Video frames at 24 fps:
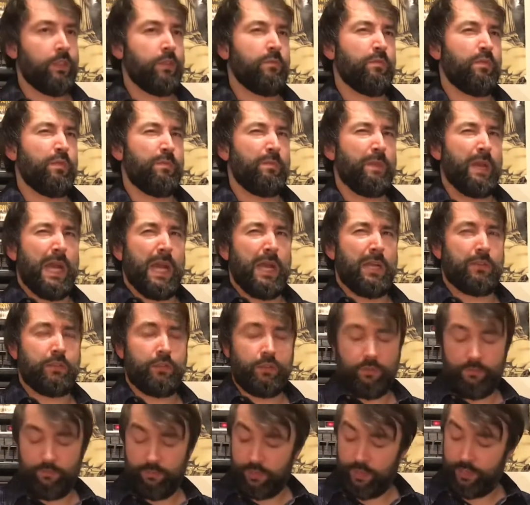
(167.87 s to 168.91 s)
bad at
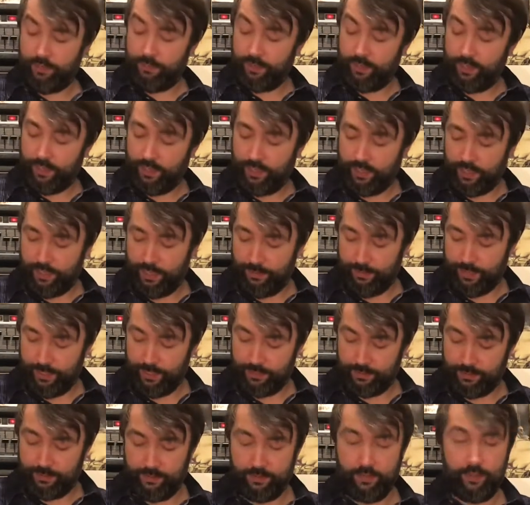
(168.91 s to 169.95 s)
tune, I can't be asked.
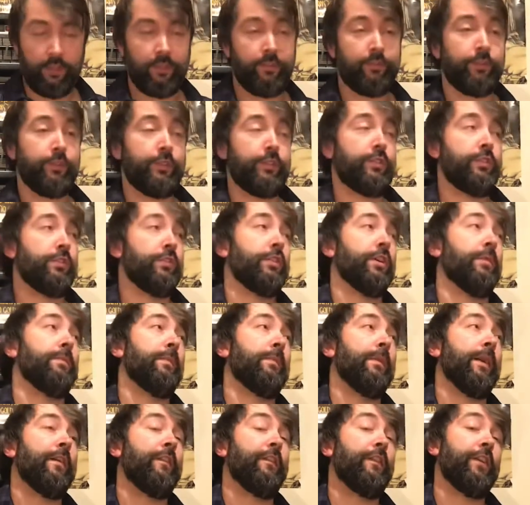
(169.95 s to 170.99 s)
I've probably tuned it up
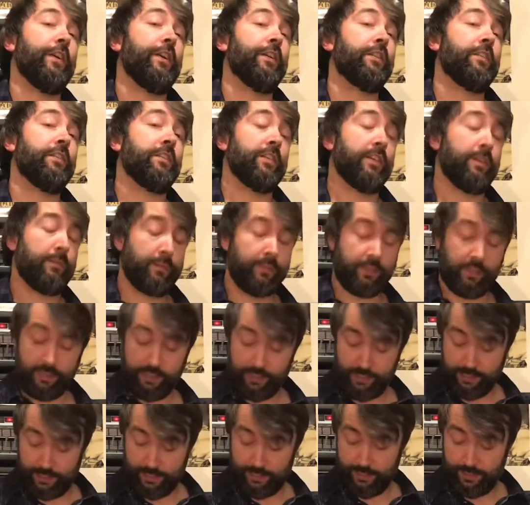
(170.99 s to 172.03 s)
about 30 times today.
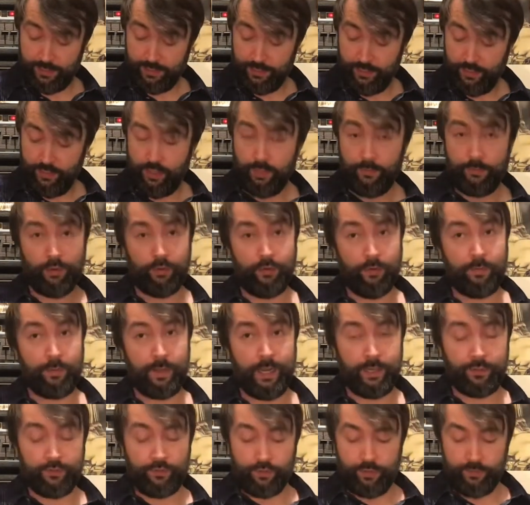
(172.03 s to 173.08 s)
Or a
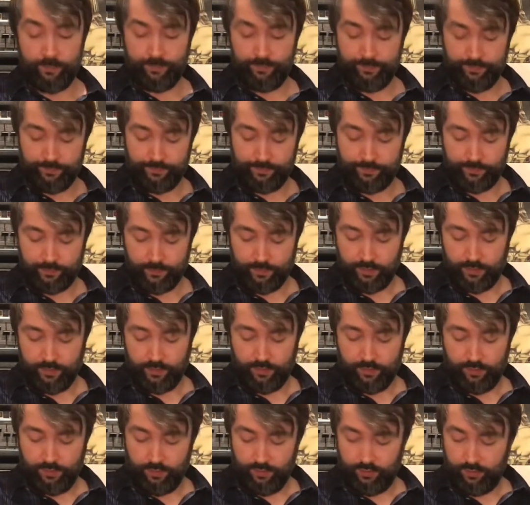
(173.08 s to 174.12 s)
plectrum.
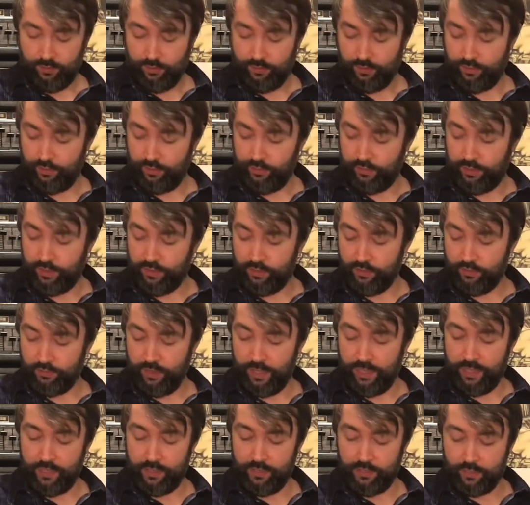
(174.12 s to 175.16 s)
So the strings
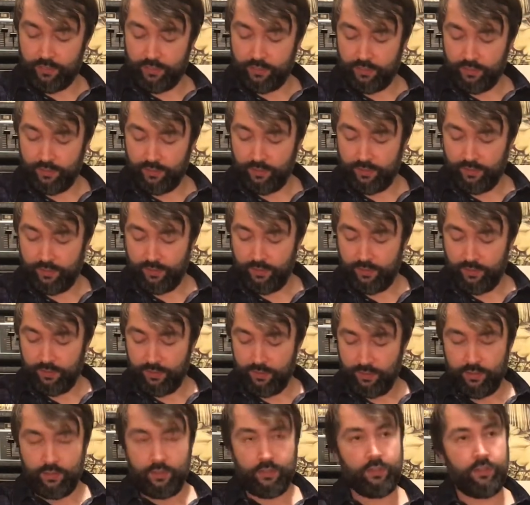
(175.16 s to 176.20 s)
arranged.
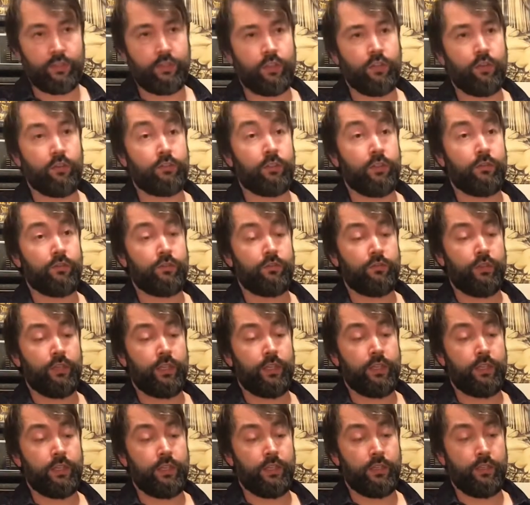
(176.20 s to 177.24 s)
So the octave string
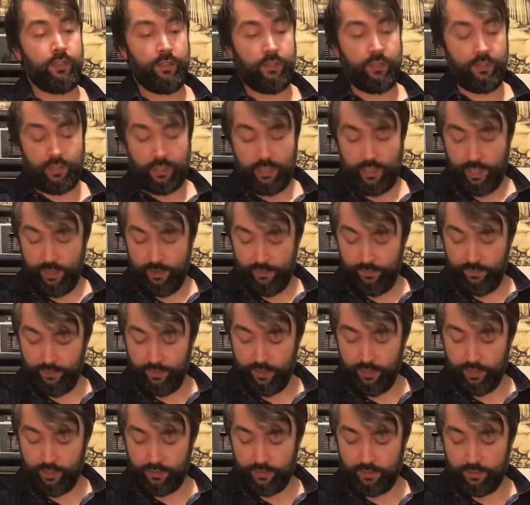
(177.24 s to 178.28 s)
you hit
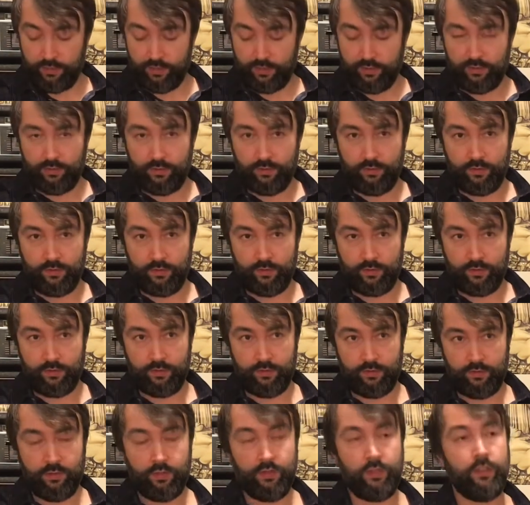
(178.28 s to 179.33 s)
first.
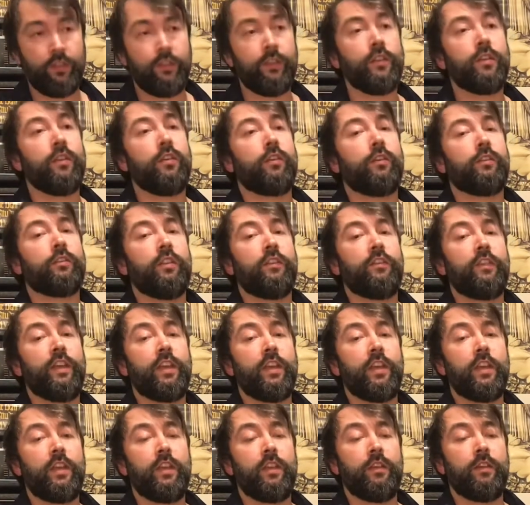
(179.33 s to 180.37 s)
Octave
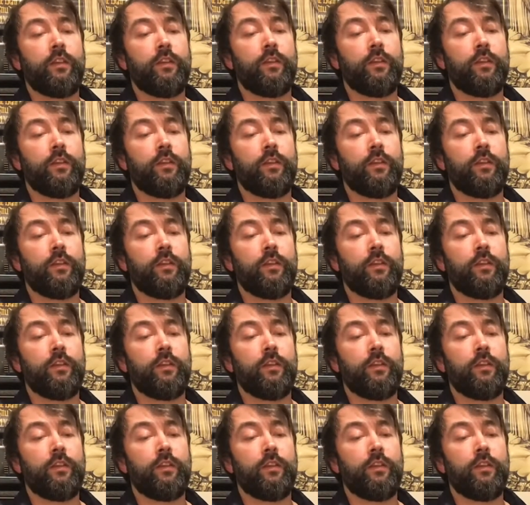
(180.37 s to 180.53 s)
E